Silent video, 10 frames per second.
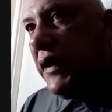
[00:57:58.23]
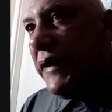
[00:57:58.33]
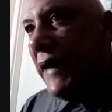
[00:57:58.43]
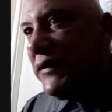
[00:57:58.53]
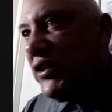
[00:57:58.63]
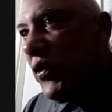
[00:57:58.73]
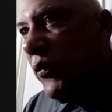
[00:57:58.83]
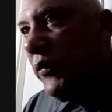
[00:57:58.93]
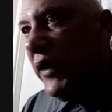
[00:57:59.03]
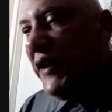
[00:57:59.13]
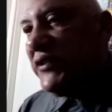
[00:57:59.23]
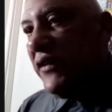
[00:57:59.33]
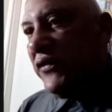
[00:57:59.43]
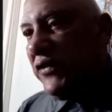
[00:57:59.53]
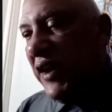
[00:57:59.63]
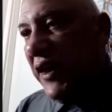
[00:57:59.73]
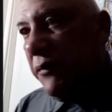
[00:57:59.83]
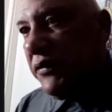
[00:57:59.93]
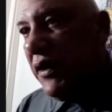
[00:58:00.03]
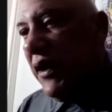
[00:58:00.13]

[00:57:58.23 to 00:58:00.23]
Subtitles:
get to know each other's teams,